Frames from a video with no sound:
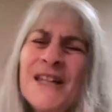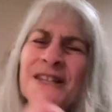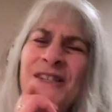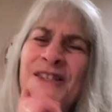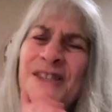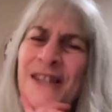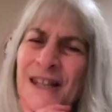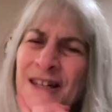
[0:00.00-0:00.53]

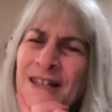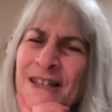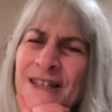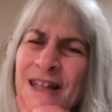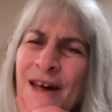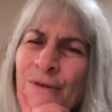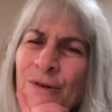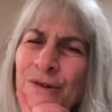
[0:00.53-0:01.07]
seeing as
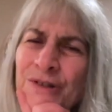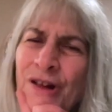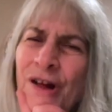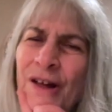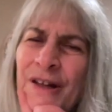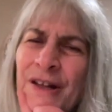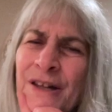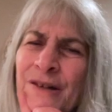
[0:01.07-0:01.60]
how we're
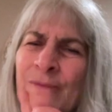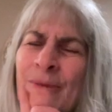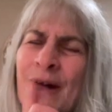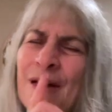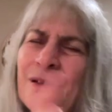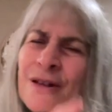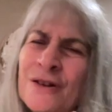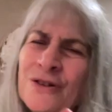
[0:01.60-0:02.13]
talking
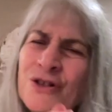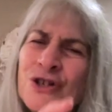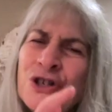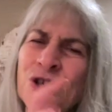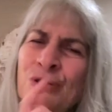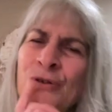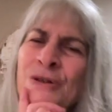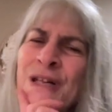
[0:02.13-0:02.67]
about a
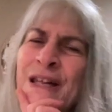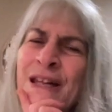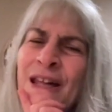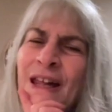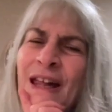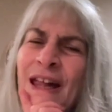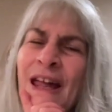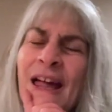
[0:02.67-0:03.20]

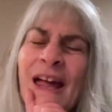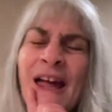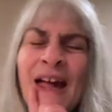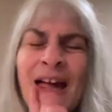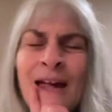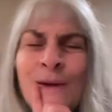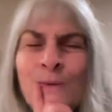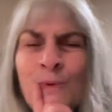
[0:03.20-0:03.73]
journey
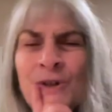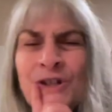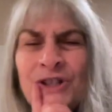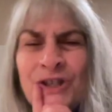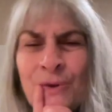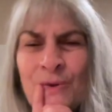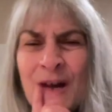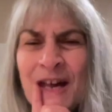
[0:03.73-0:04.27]
and
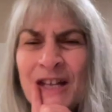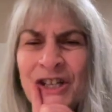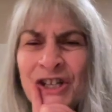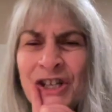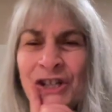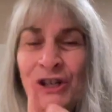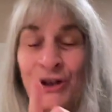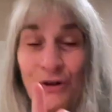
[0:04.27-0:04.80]
which
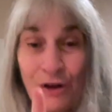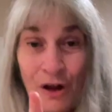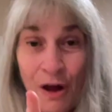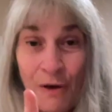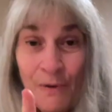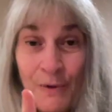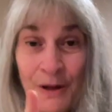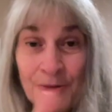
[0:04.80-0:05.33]
direction you're
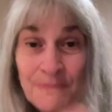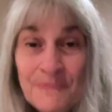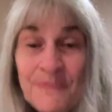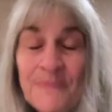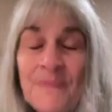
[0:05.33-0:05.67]
going,